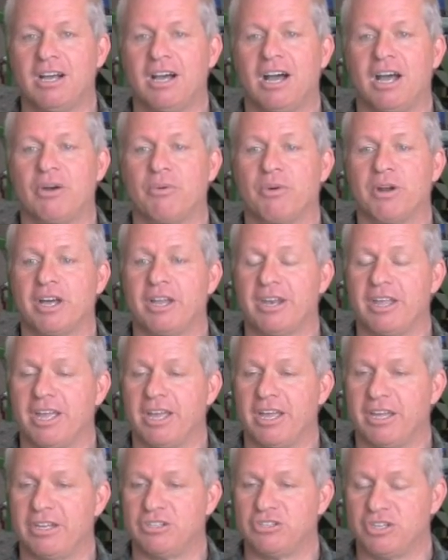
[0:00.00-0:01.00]
I run
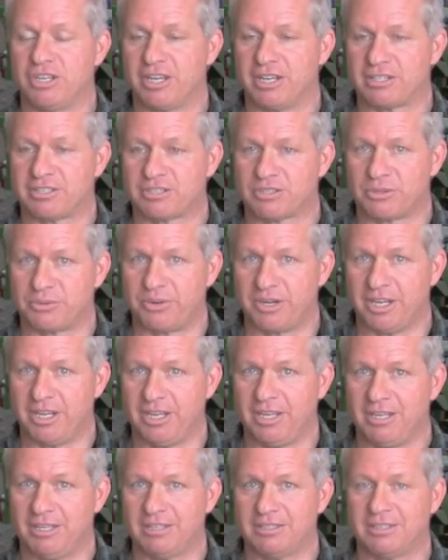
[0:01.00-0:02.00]
a
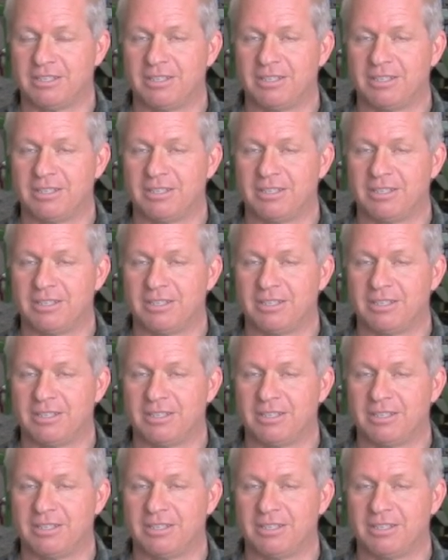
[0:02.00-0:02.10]
GS3